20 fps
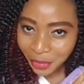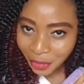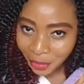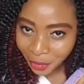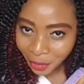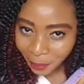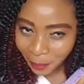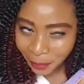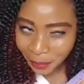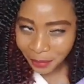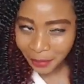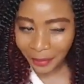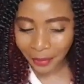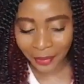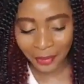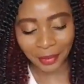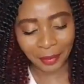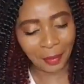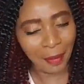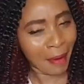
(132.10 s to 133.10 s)

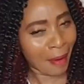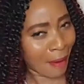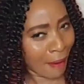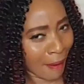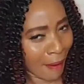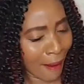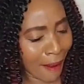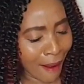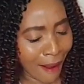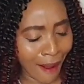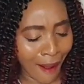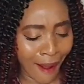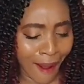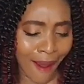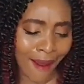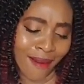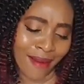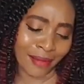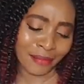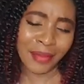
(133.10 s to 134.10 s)
purple.
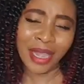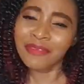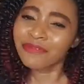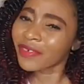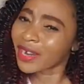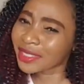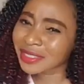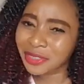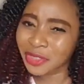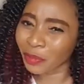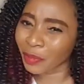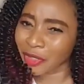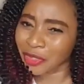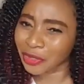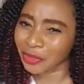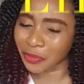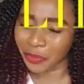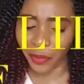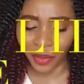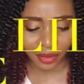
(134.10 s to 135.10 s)
My friends know me
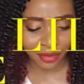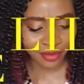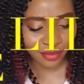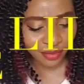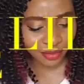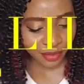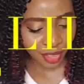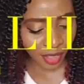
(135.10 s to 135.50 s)
too well.